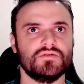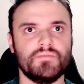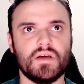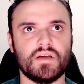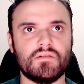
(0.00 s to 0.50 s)
a
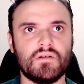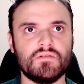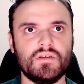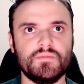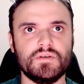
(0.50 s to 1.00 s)

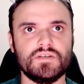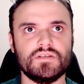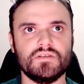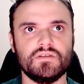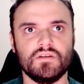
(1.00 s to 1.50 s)
background
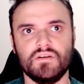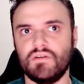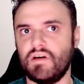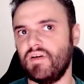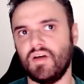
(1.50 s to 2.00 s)
image, and you
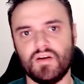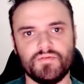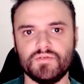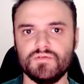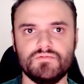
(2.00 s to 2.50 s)
have a lot
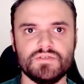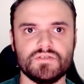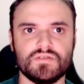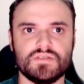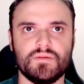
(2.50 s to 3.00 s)
of good
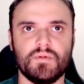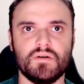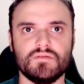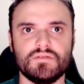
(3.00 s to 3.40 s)
resources about